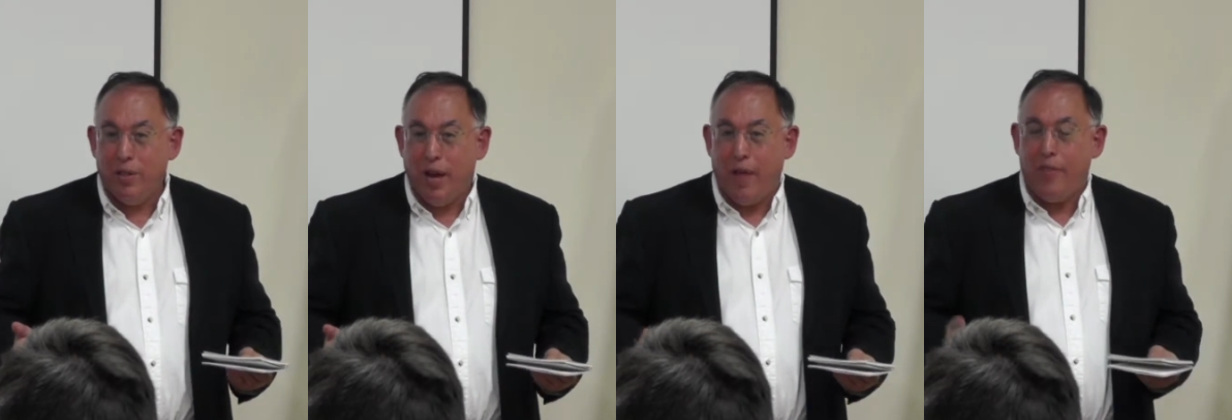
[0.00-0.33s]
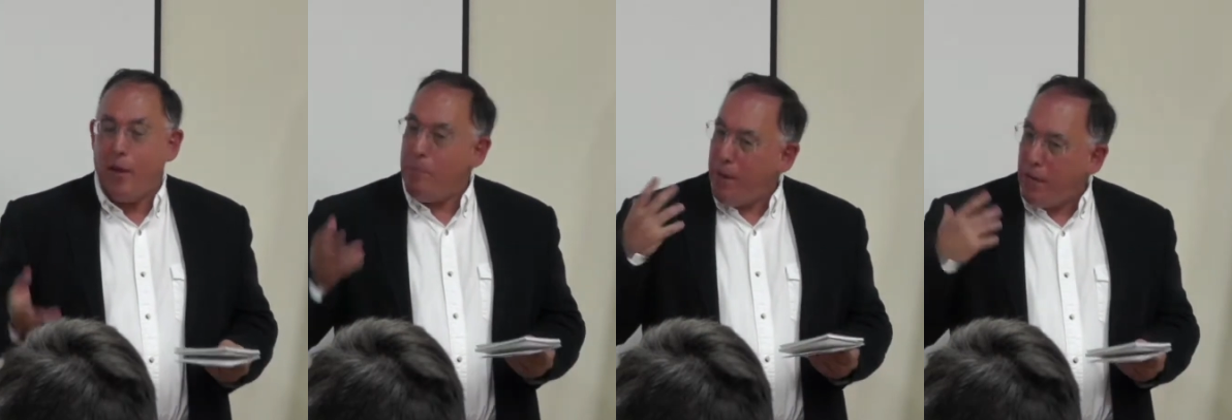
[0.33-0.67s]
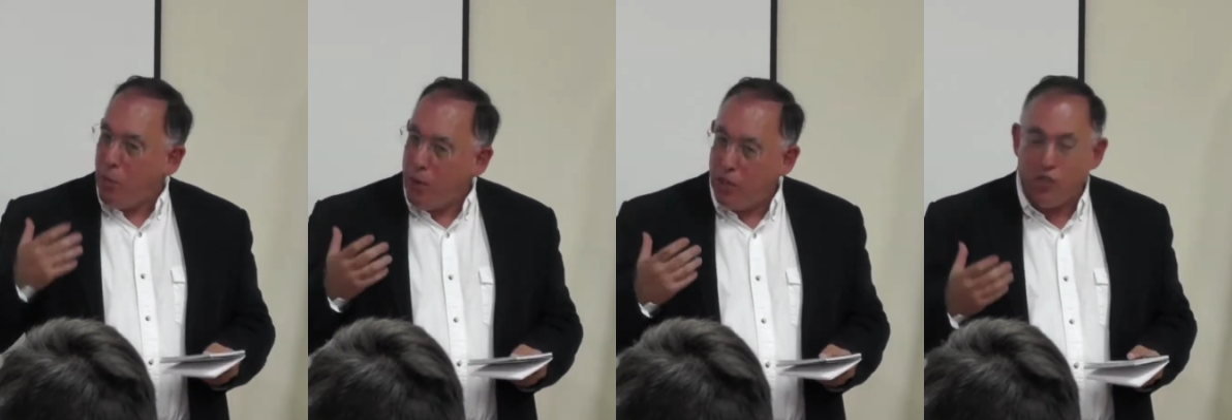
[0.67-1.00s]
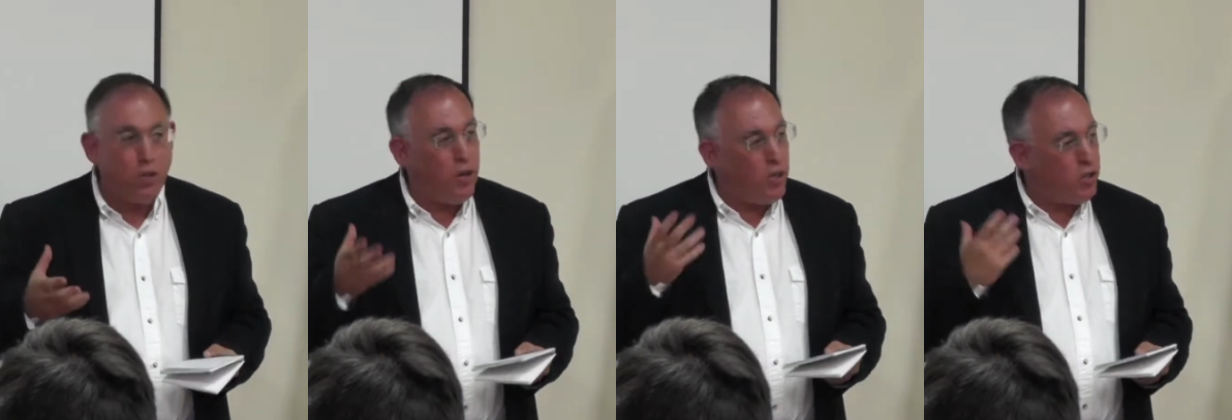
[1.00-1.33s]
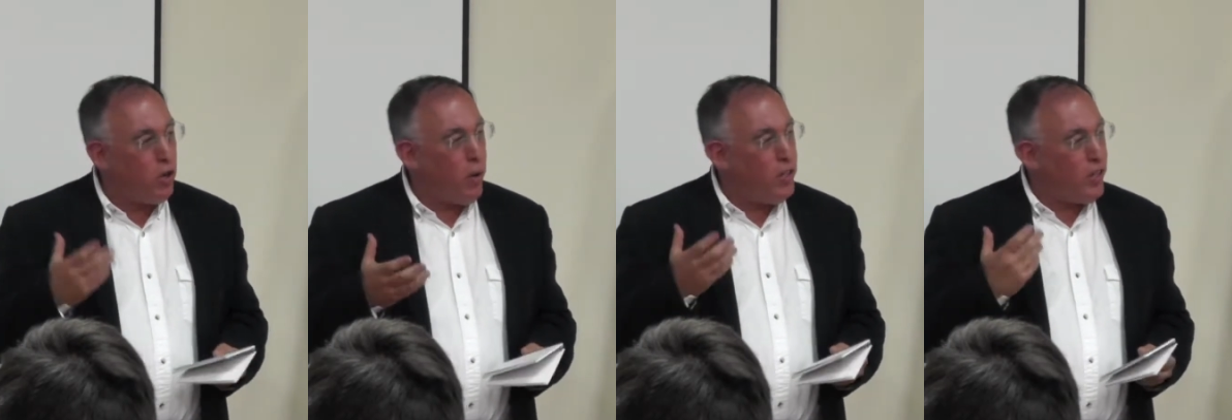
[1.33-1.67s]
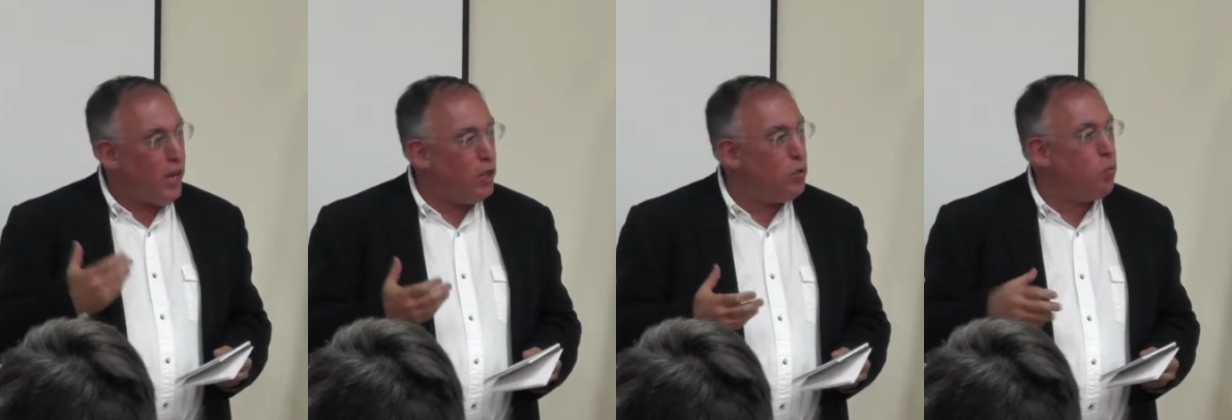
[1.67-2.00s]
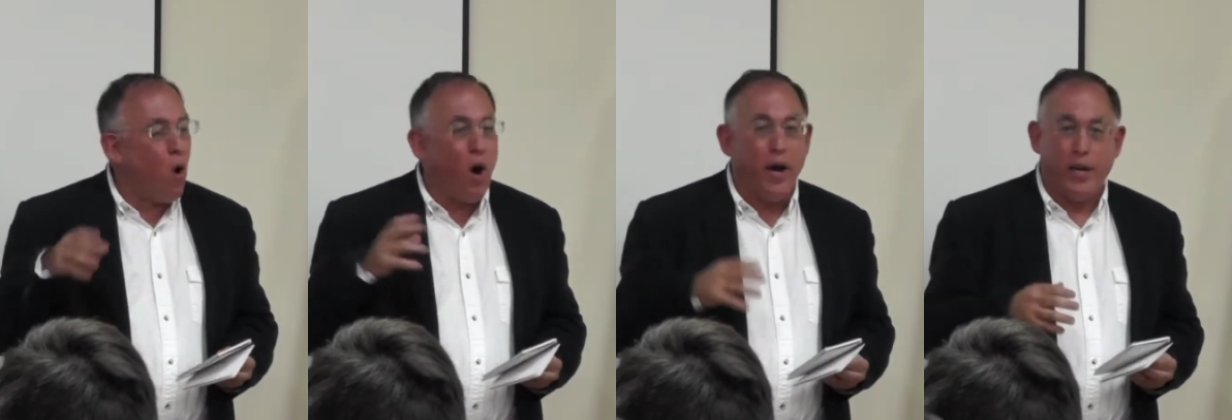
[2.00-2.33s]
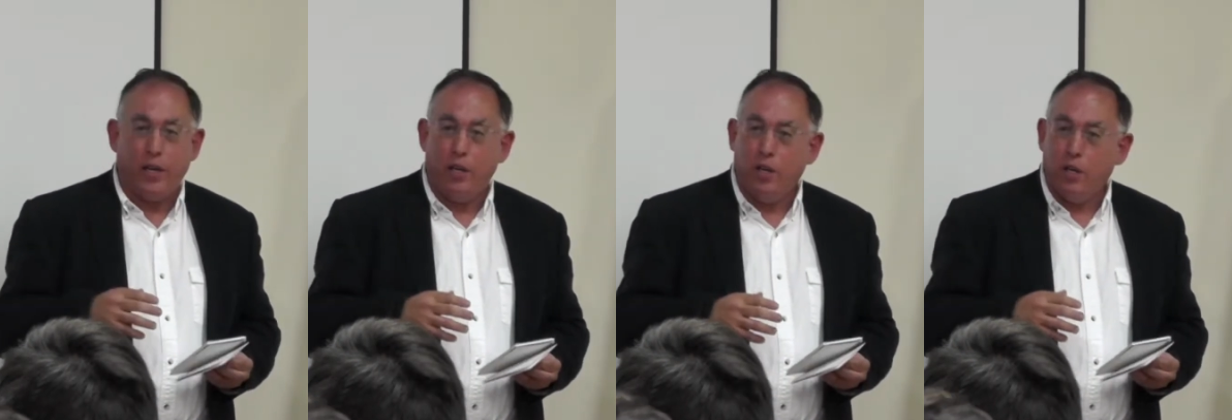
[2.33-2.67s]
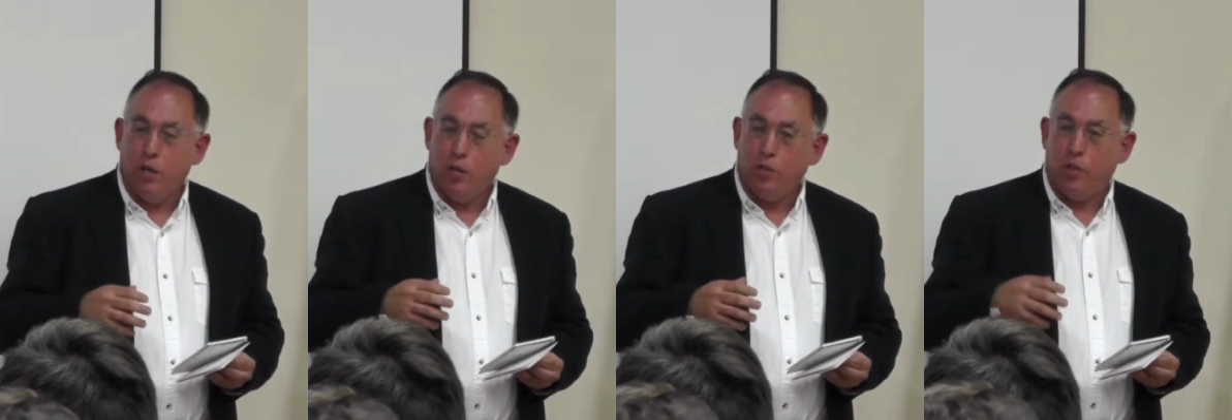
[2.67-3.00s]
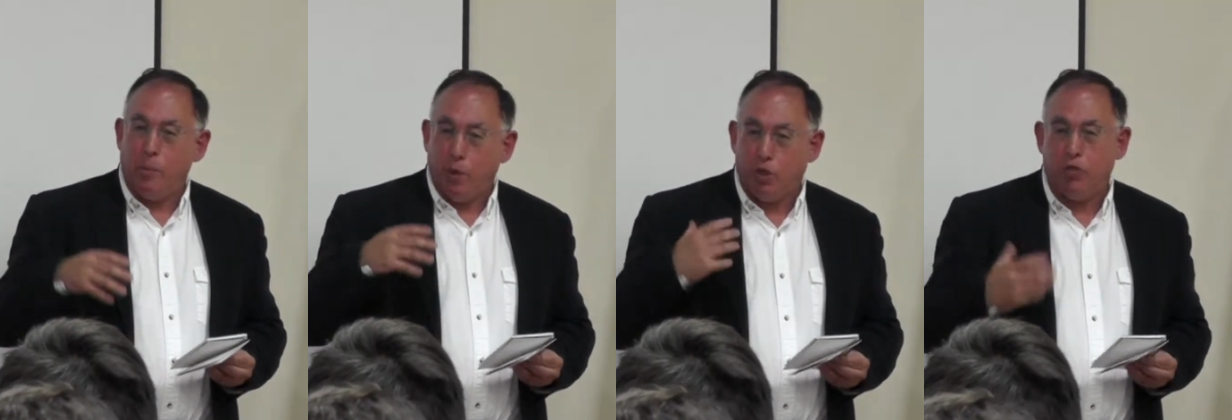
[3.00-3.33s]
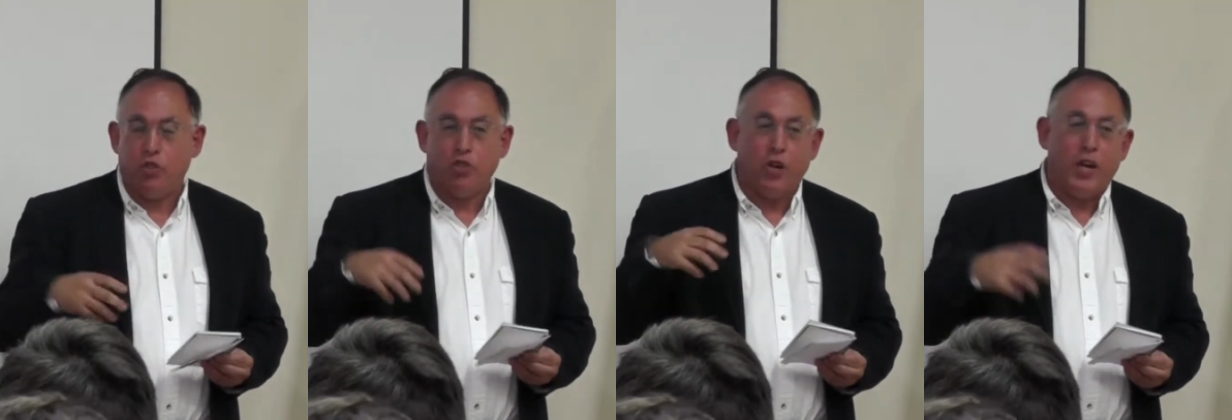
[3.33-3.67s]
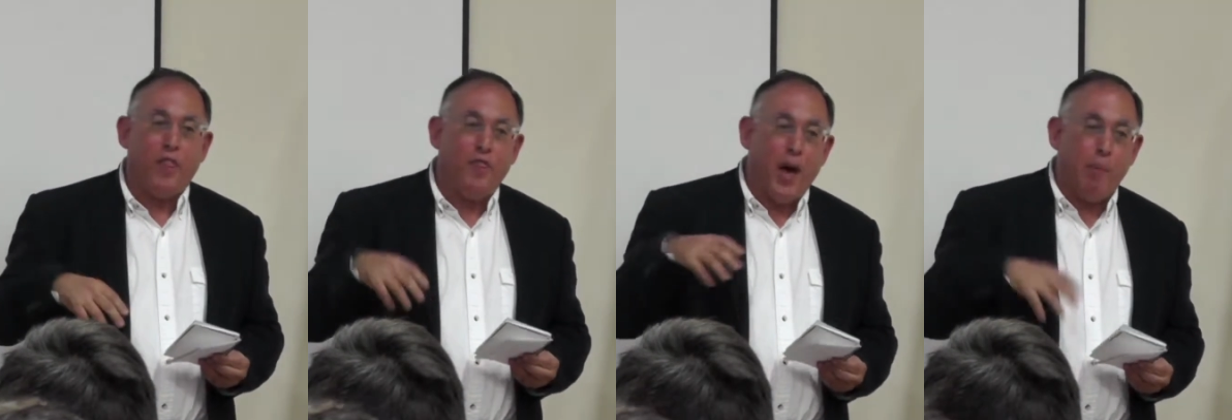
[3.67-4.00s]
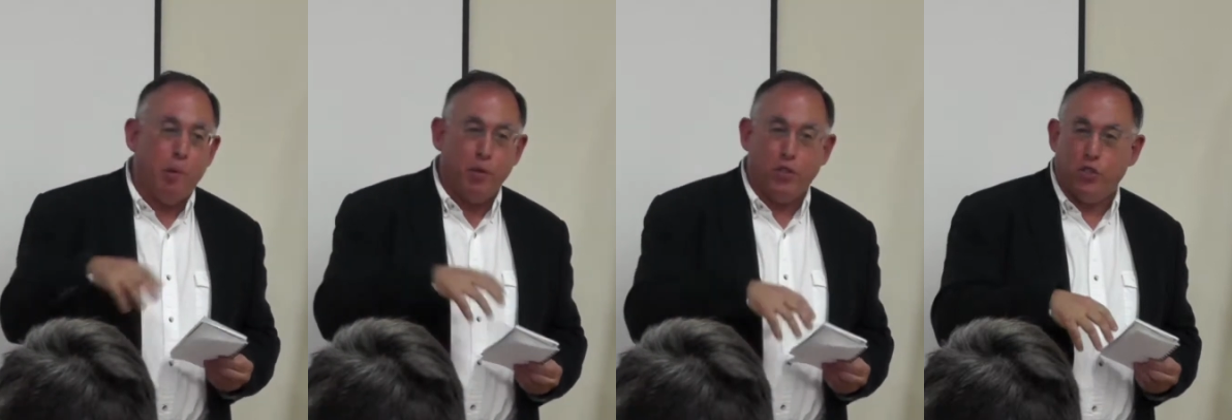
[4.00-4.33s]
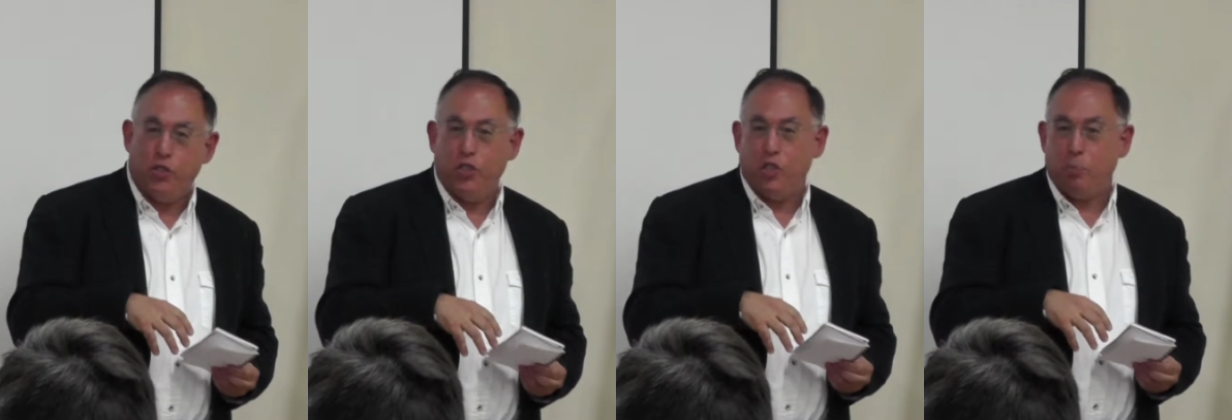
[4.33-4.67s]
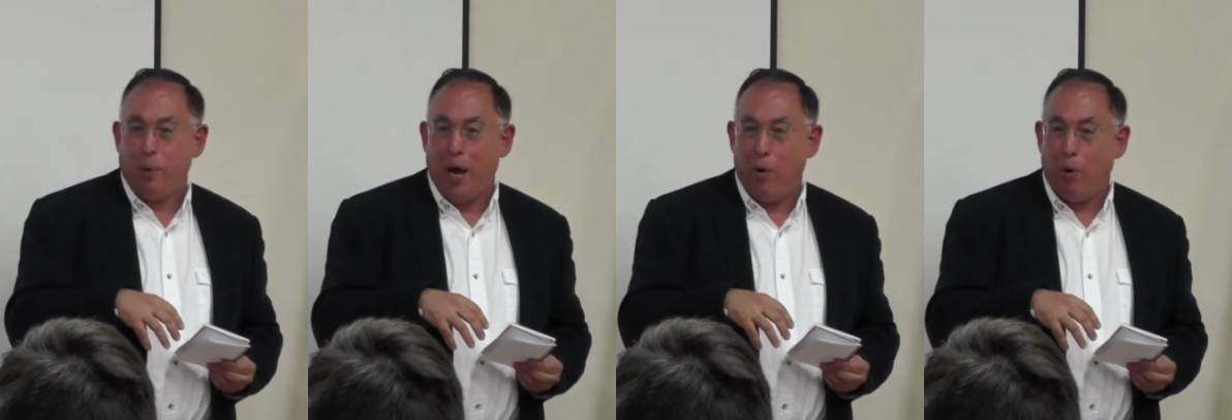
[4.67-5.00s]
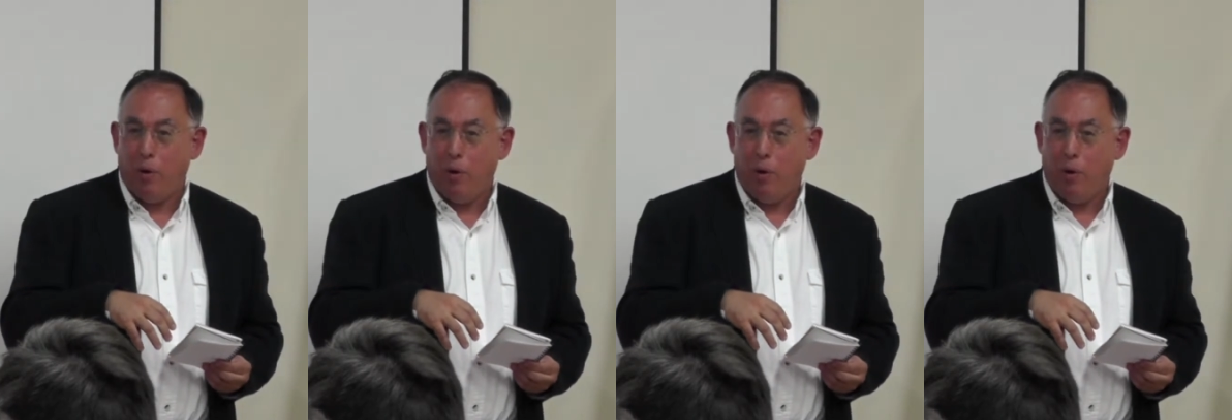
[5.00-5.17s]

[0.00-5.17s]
And they had many reasons and uh, our historians analyze why did the Bolsheviks decide at that moment to seize power.